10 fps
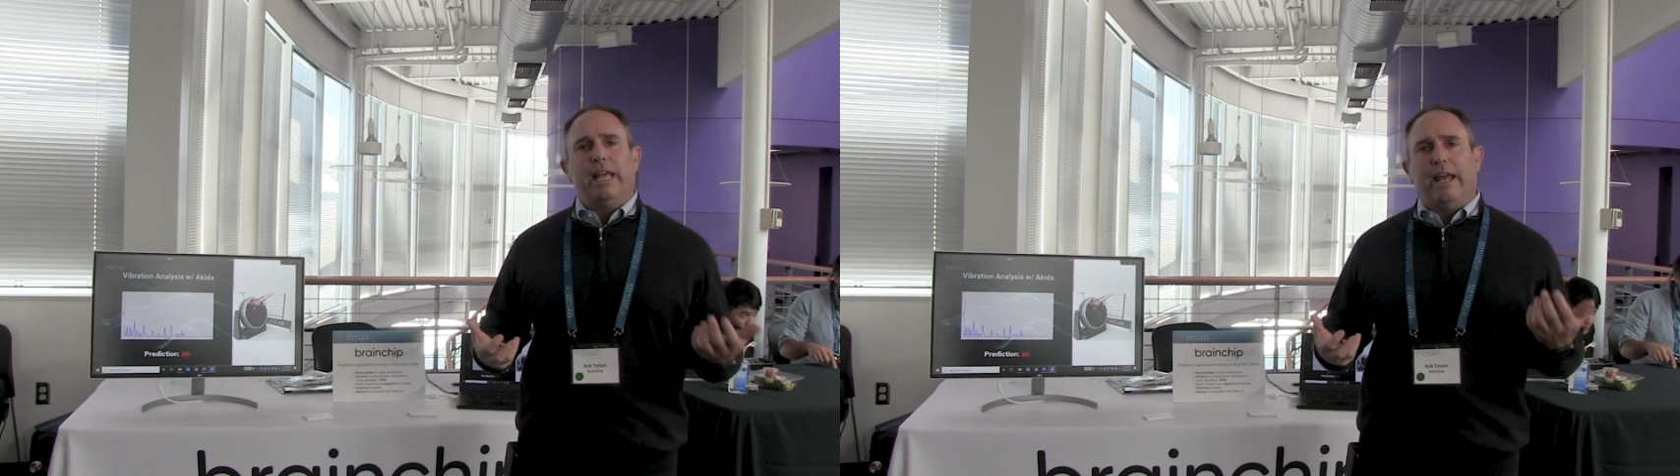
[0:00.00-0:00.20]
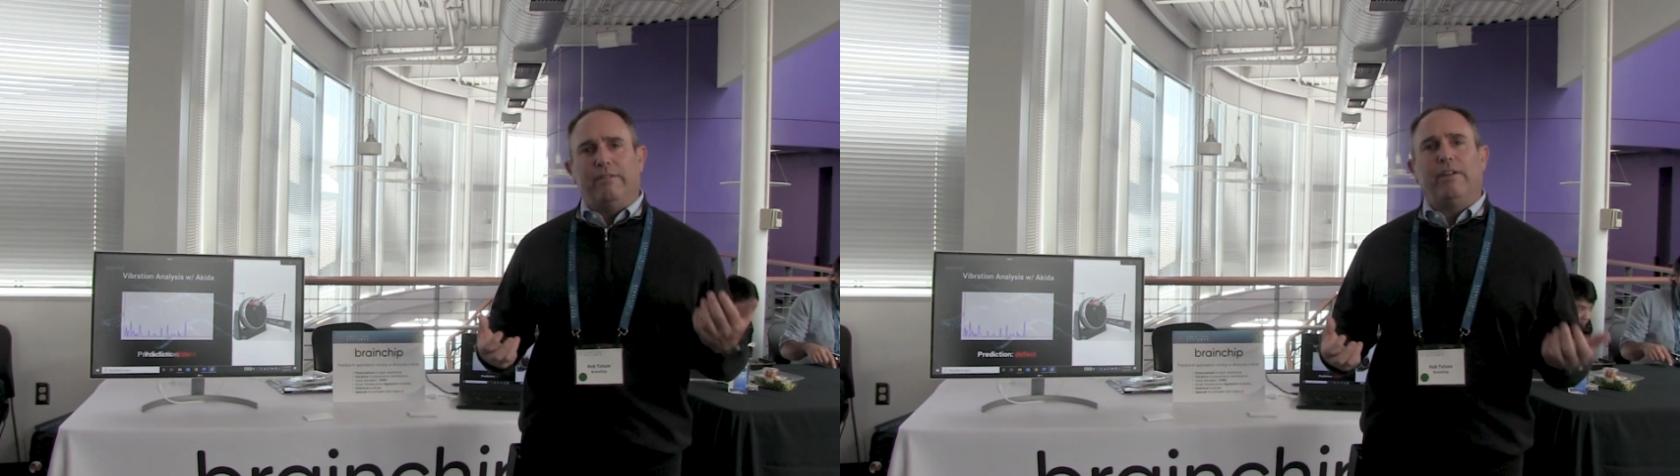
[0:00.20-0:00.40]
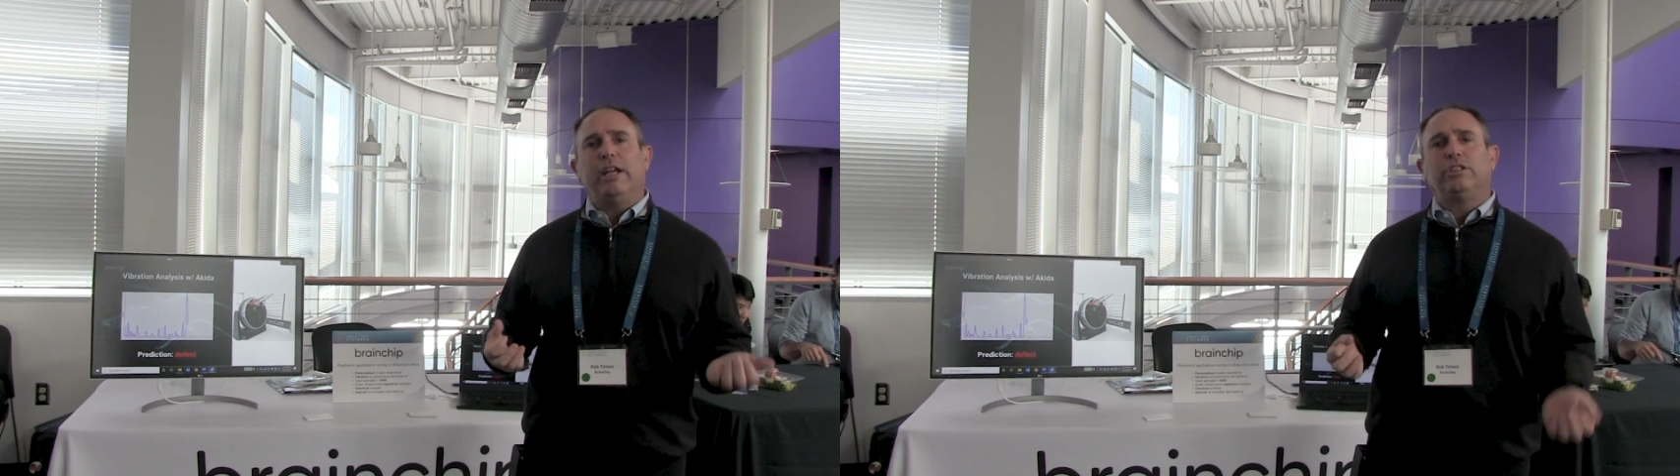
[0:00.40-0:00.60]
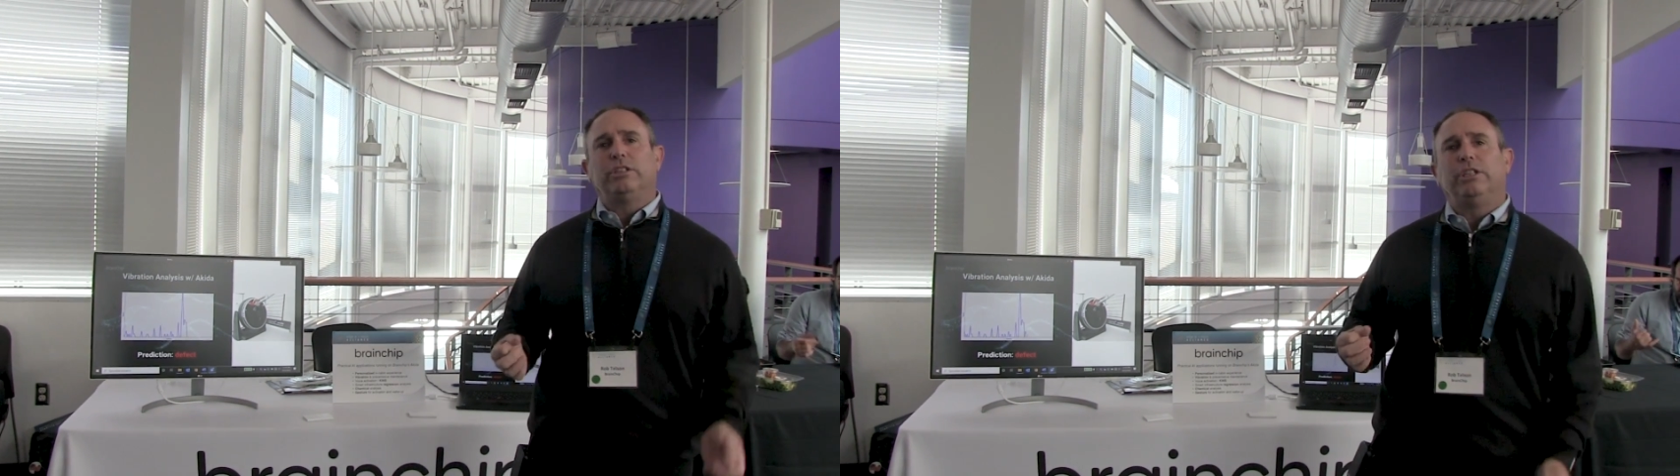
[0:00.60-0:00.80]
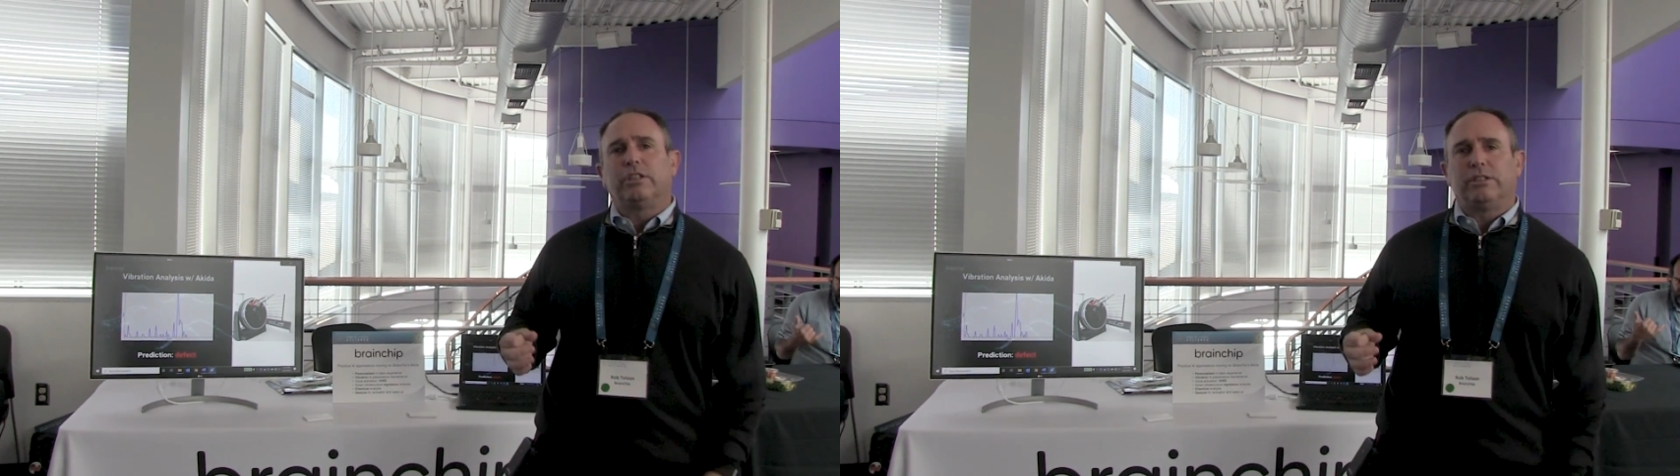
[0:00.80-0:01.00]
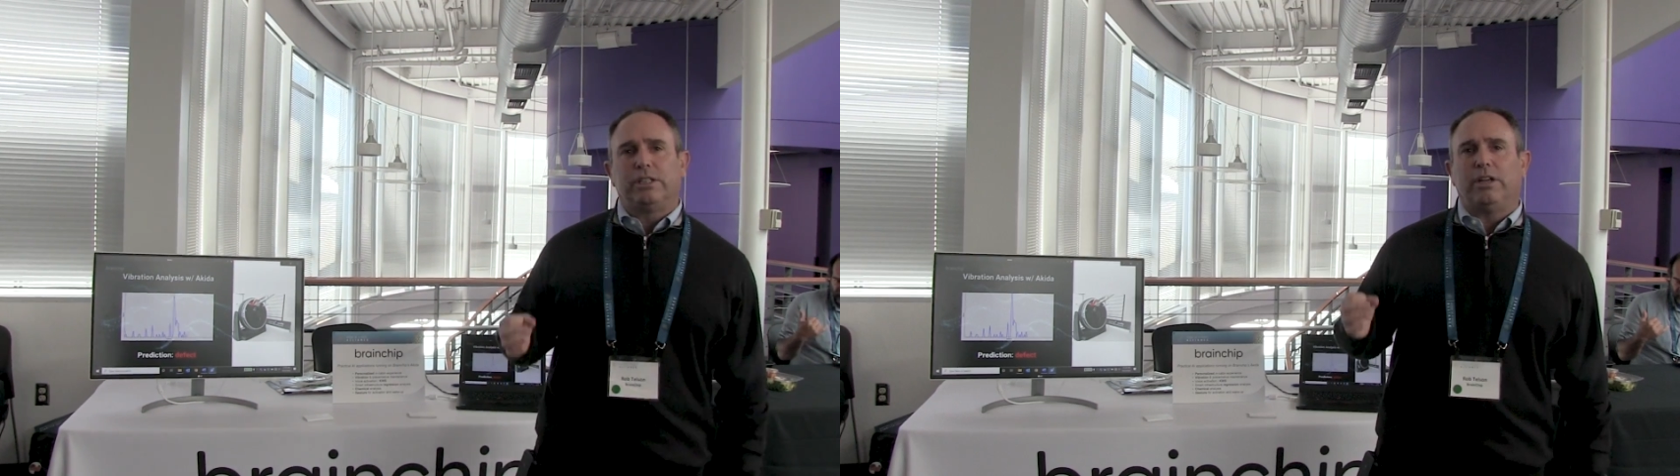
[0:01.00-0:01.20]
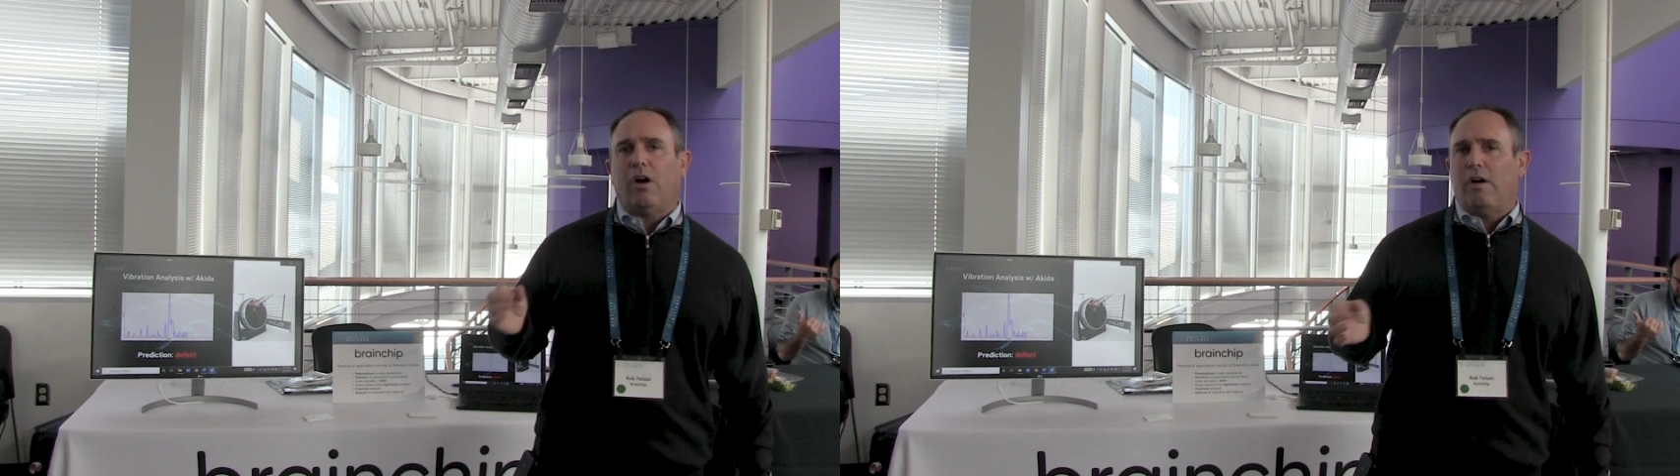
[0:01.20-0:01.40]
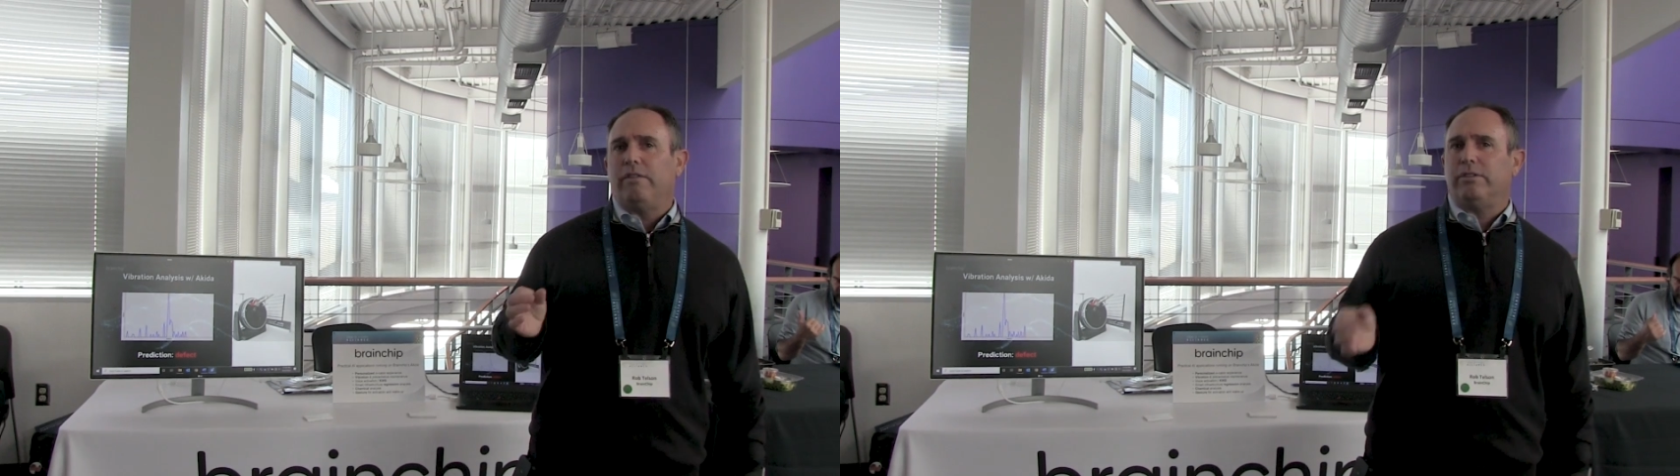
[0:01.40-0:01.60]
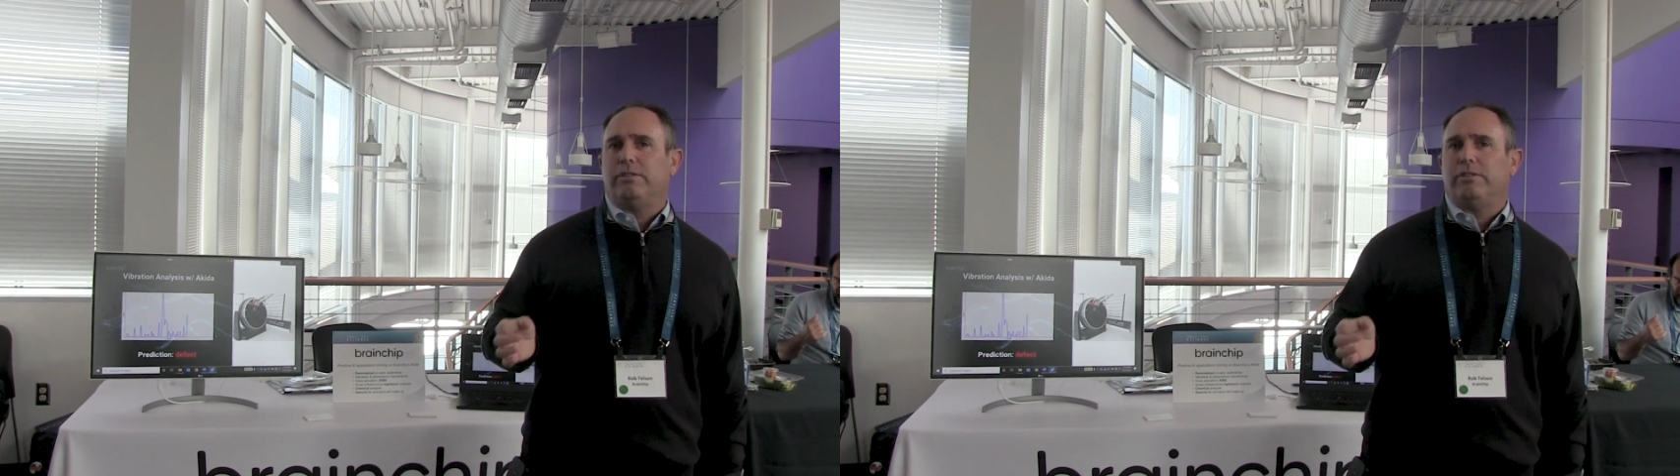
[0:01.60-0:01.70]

And eventually you're going to see all this